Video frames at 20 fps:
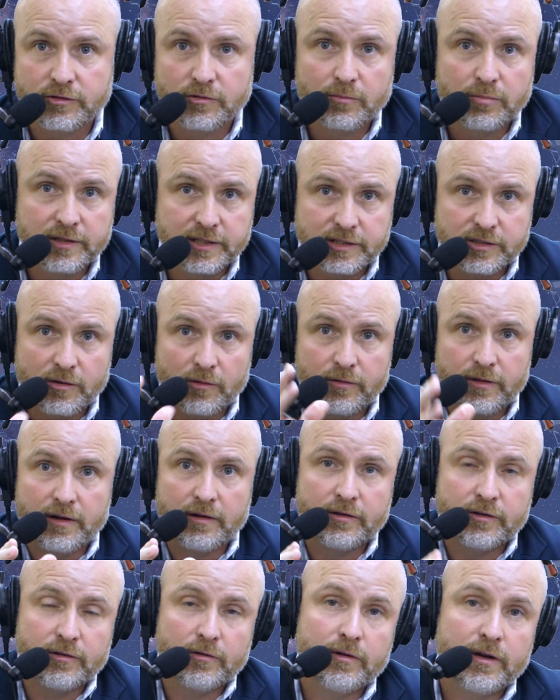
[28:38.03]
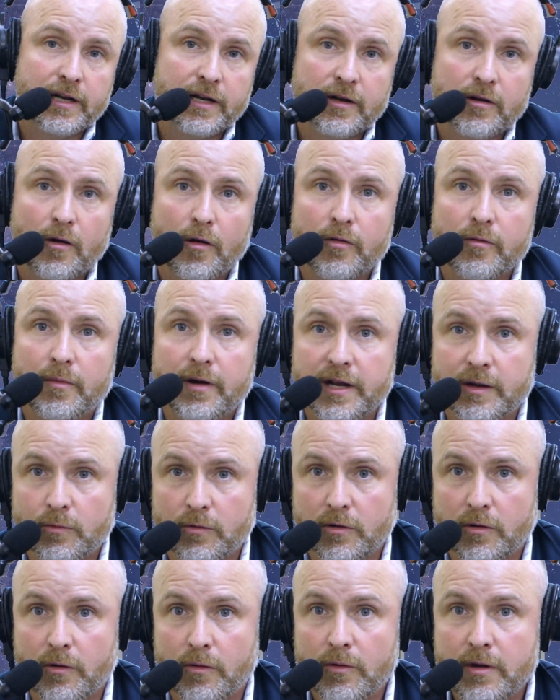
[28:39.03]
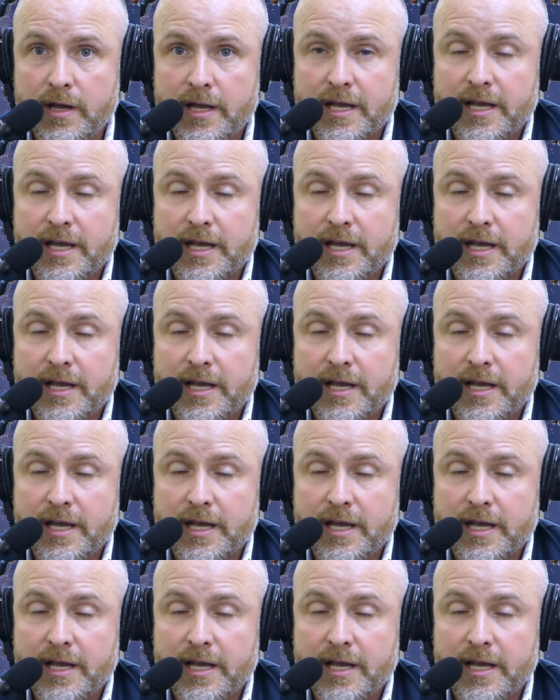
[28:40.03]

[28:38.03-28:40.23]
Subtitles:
So please go there and donate it. All the money will go